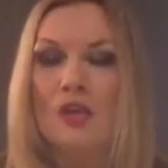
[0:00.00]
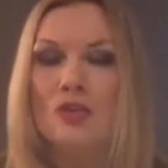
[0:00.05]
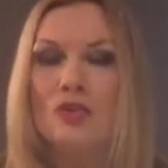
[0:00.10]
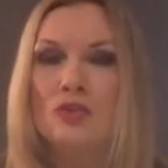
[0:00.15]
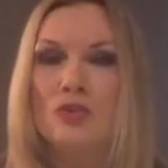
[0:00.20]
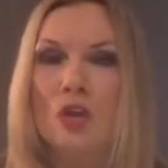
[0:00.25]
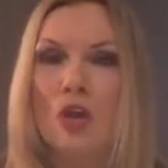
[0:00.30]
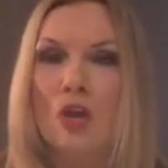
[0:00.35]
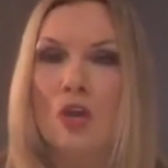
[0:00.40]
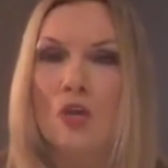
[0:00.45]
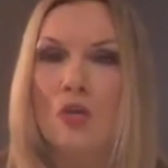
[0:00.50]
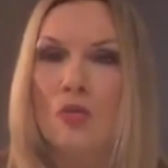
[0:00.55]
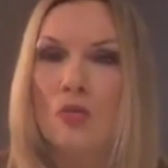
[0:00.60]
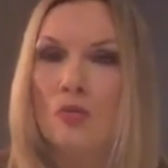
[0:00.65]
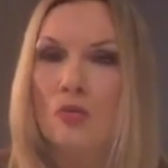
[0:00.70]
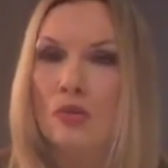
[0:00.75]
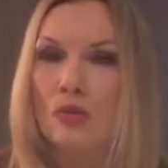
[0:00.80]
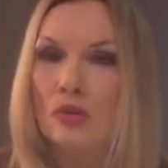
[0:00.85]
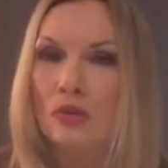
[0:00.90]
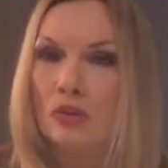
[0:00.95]

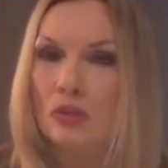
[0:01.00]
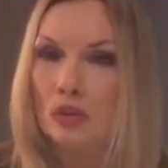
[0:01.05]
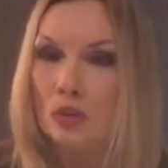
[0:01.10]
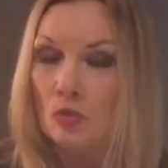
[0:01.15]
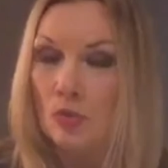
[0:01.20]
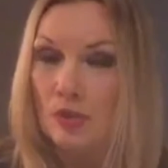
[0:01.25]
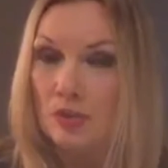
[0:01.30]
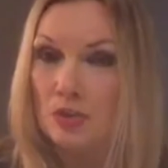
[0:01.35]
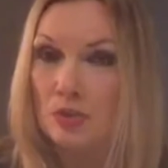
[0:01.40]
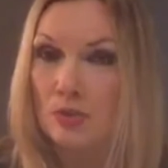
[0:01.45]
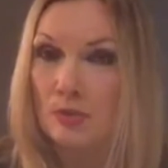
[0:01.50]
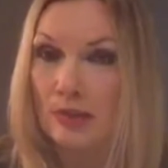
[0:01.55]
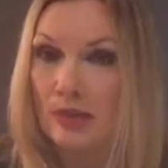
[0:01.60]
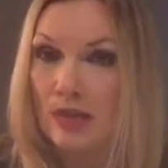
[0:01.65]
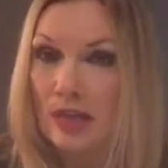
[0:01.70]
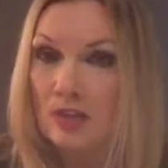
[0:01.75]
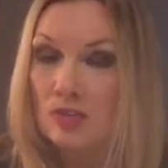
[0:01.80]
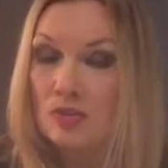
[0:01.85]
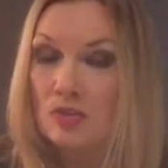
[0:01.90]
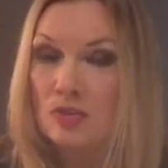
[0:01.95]
So the question you might
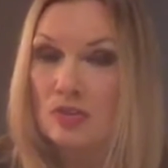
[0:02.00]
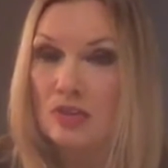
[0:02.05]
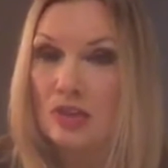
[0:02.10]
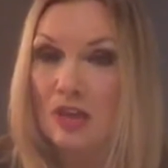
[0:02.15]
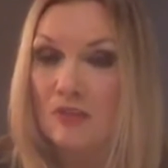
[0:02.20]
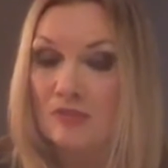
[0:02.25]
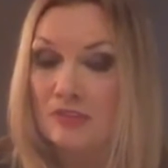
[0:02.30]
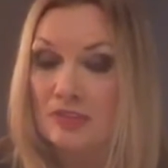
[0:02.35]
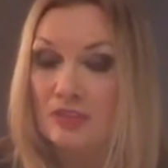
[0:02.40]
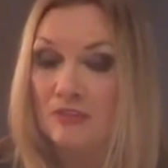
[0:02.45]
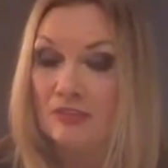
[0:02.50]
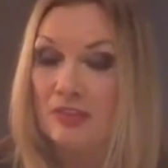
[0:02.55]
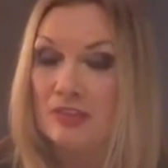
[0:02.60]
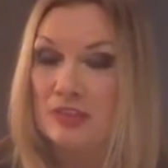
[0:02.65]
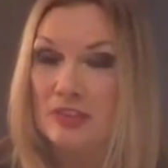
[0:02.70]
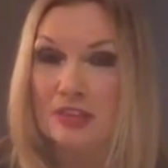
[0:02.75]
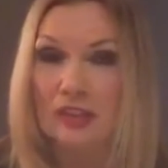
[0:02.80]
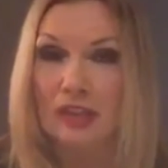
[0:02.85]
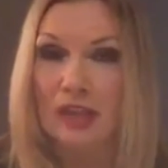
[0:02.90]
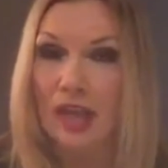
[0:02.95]
ask yourself is, if this
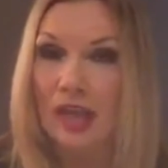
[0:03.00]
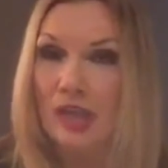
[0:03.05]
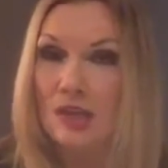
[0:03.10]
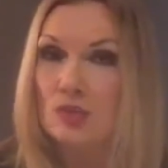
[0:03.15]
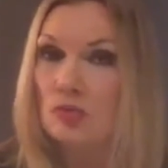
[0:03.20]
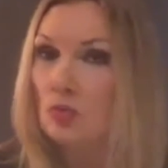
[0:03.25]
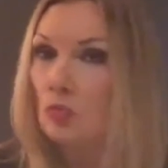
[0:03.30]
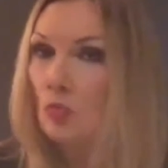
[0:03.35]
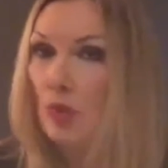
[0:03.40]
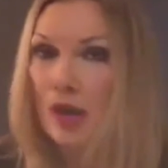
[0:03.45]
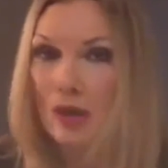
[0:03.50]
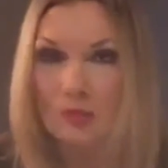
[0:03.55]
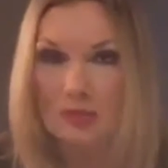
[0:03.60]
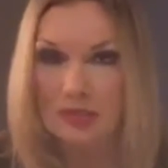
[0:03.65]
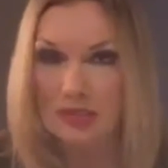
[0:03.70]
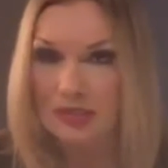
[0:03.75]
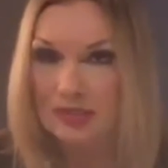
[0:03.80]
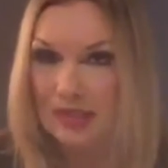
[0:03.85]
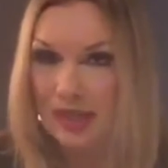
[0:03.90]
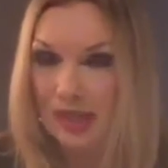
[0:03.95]
is the case, why
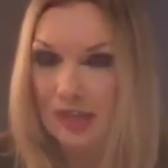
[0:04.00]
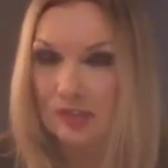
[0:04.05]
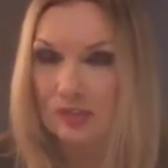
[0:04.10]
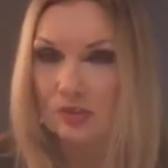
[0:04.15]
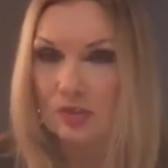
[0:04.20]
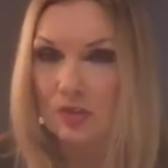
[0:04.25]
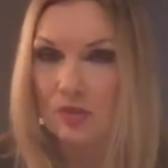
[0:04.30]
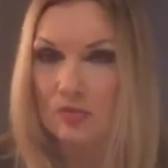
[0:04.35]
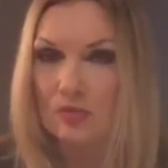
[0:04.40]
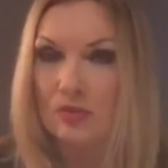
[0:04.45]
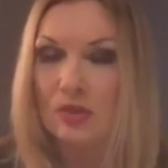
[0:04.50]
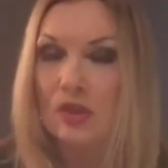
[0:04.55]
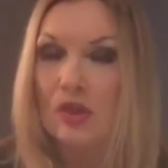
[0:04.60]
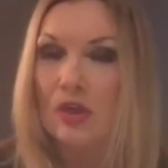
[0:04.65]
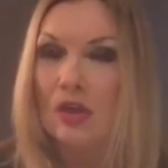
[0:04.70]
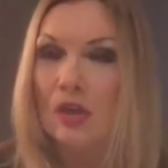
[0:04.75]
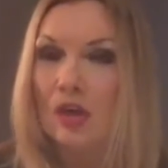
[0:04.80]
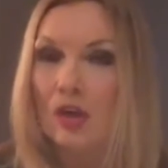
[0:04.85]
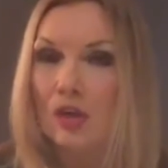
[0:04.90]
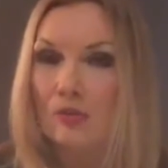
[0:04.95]
wasn't Taxstone
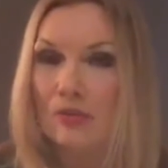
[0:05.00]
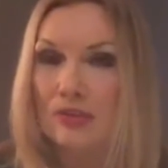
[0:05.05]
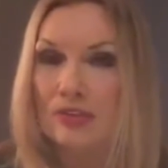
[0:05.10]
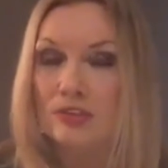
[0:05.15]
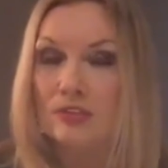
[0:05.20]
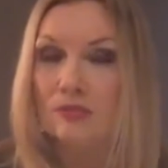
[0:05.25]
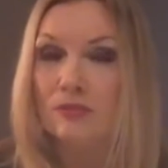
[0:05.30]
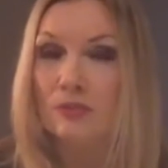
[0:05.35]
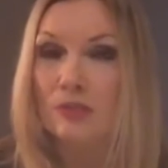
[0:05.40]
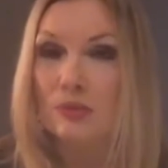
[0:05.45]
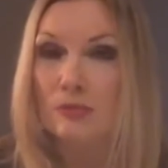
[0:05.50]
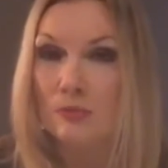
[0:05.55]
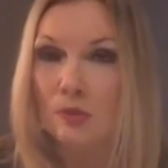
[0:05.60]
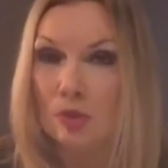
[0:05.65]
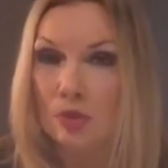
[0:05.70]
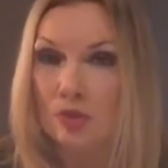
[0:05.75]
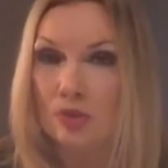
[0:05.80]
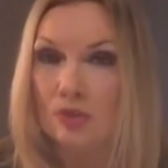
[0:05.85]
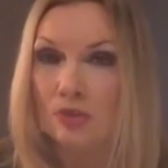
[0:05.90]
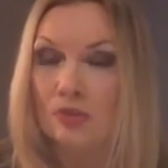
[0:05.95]
arrested for the
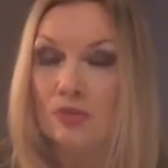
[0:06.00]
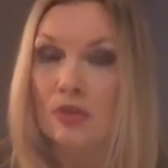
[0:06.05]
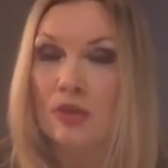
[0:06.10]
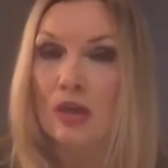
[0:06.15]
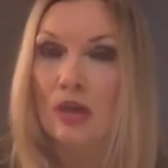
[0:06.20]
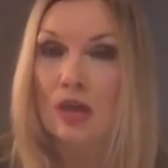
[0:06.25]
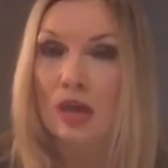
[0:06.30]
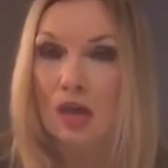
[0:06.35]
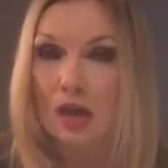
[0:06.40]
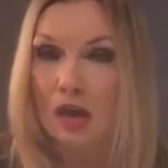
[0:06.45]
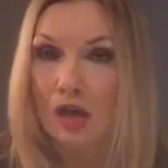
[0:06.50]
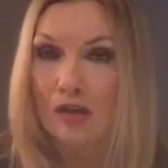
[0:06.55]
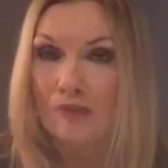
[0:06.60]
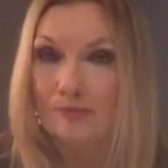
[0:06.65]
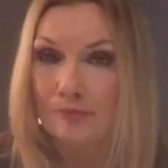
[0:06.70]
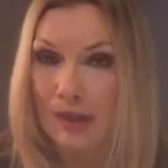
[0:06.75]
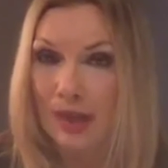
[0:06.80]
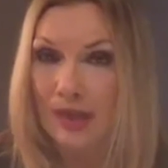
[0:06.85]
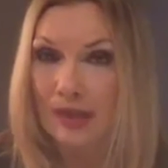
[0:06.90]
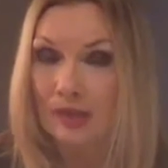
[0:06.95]
murder
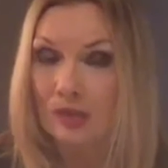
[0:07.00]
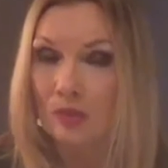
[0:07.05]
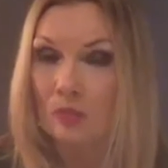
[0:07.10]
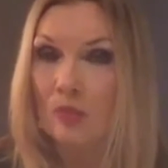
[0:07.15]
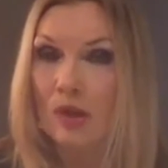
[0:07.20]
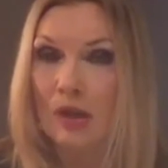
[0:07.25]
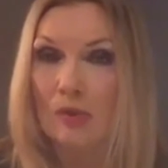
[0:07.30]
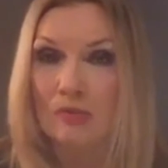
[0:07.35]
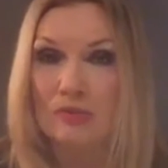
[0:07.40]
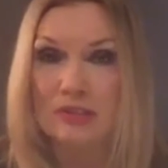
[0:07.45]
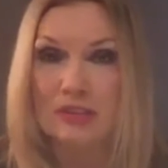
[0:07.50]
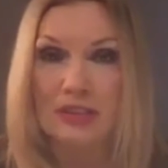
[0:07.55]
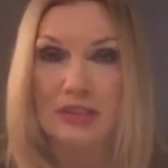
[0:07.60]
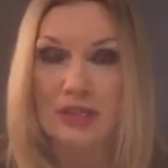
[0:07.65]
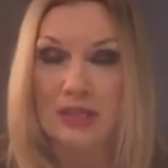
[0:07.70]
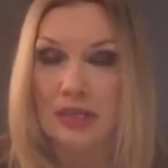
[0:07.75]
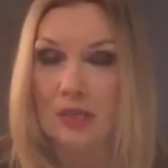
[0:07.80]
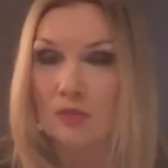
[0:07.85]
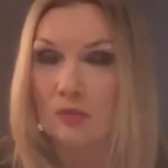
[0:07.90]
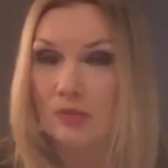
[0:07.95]
of Banga? Why wasn't
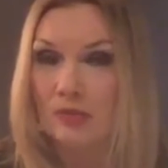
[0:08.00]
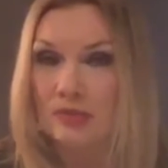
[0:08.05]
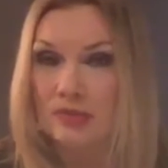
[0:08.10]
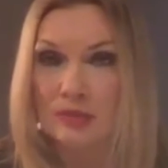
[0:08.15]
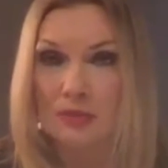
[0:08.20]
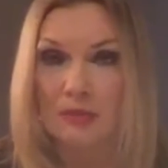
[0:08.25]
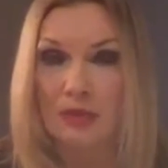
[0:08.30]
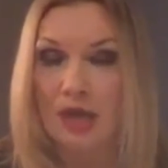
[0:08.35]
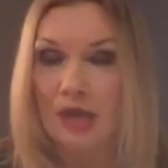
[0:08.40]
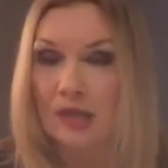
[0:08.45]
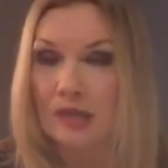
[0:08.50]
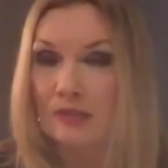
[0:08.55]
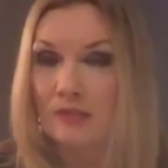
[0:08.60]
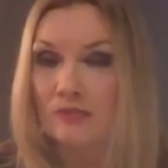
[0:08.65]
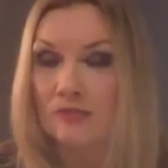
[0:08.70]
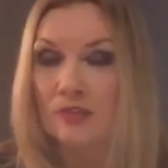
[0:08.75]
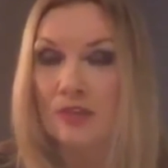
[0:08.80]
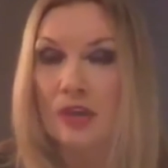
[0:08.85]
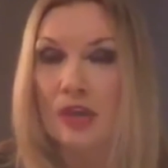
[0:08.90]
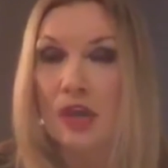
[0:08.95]
he hit with some kind
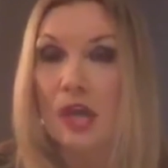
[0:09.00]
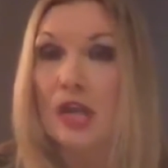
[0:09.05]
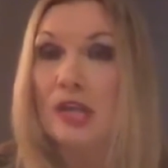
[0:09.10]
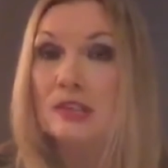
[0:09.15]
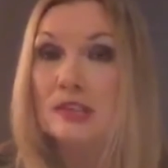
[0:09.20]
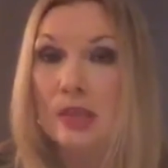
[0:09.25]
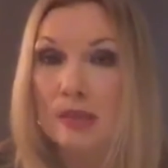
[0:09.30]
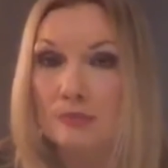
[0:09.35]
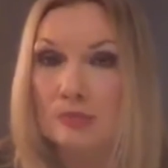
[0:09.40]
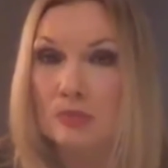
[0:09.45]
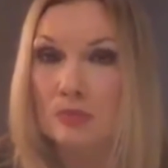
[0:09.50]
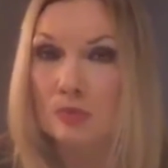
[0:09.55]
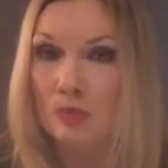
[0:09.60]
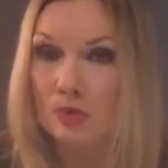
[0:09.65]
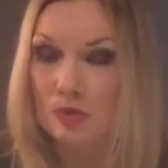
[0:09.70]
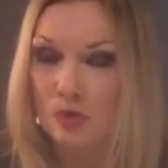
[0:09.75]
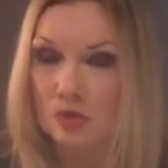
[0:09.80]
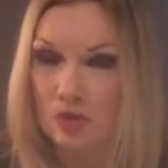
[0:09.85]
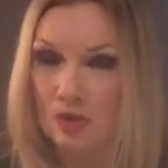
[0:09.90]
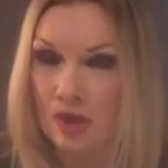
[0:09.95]
of attempted
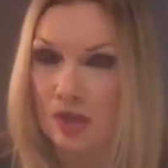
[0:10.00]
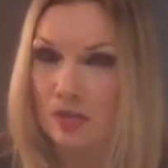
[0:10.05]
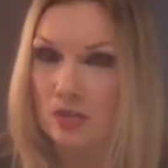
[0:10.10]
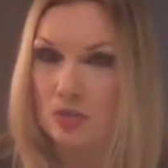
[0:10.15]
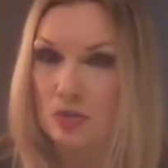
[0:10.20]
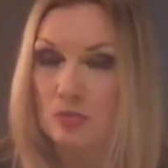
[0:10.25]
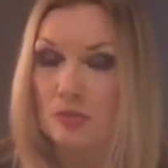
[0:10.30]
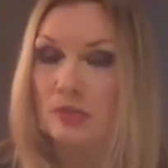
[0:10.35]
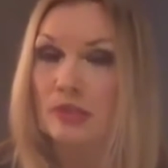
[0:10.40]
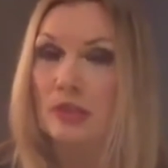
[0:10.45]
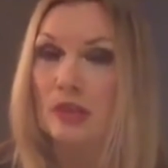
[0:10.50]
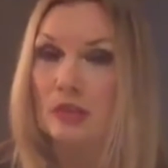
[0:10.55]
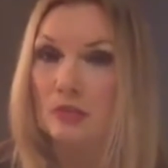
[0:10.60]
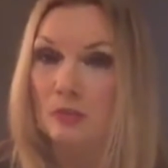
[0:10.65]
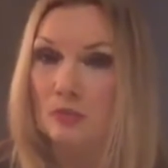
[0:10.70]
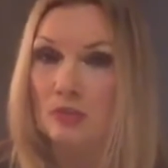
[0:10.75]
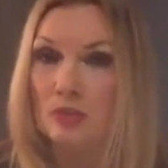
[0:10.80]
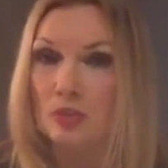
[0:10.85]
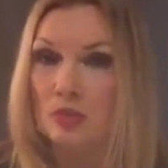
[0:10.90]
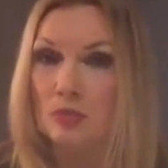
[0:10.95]
murder charges,
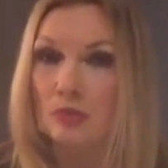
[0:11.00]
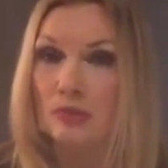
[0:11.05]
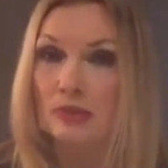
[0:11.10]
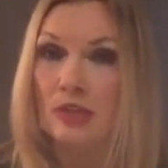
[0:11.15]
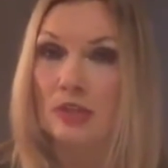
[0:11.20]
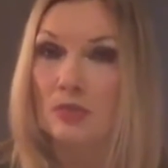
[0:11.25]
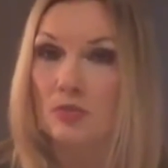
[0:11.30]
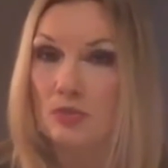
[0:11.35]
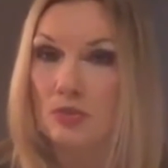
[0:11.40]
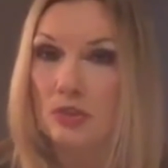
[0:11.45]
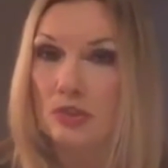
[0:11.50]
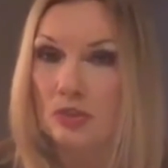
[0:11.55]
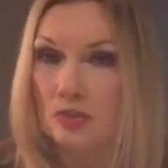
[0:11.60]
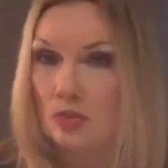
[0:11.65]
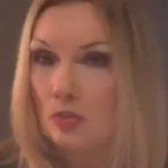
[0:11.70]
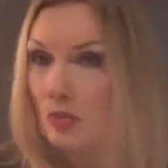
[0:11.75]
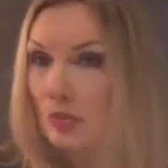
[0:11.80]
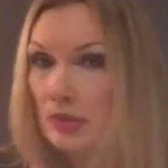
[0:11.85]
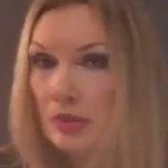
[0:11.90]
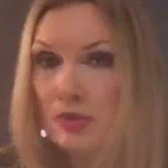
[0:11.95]
which is what they usually
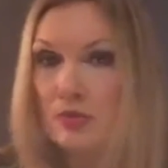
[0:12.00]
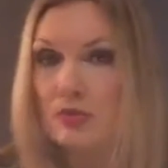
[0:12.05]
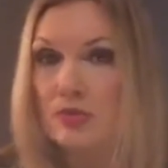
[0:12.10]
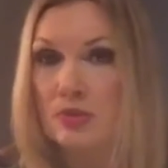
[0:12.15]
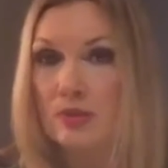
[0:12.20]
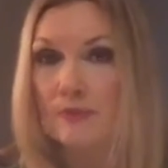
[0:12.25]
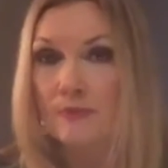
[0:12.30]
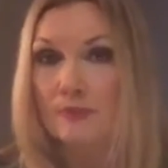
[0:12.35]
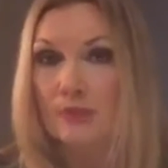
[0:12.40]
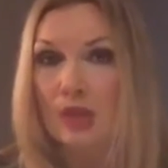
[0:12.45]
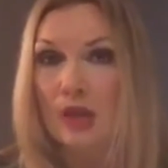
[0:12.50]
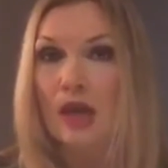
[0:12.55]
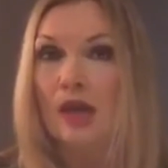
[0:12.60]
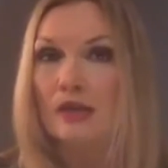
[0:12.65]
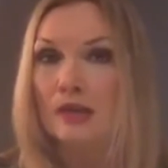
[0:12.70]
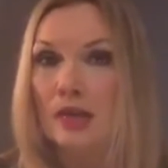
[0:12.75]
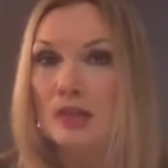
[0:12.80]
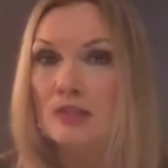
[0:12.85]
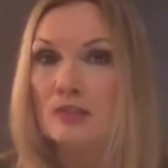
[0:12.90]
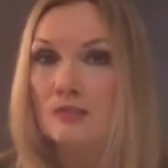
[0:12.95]
do when there's a
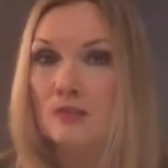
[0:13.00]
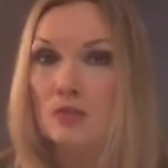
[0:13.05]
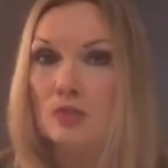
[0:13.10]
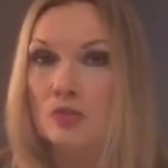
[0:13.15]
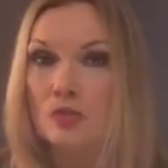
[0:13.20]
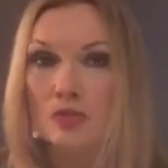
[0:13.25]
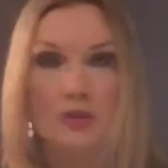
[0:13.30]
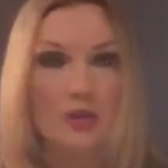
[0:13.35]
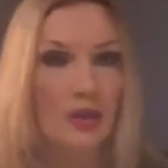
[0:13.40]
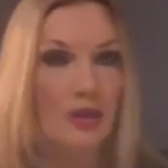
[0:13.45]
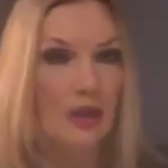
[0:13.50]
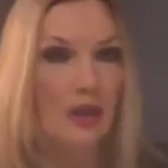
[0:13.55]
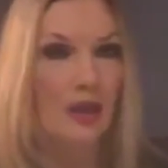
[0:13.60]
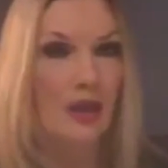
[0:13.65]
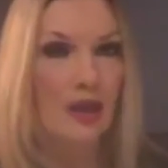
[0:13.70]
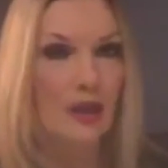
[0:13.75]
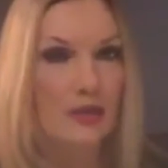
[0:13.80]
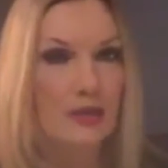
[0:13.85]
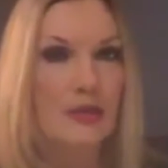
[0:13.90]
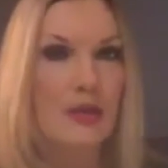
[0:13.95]
case of a shooting,
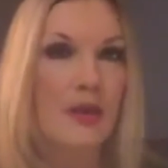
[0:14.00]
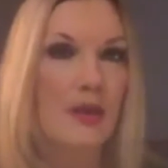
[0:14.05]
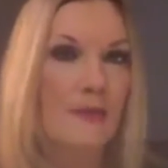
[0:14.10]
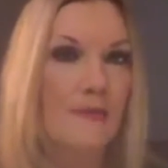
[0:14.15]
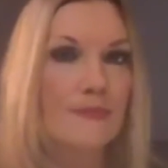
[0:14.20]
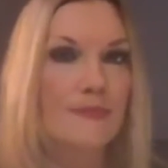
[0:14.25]
and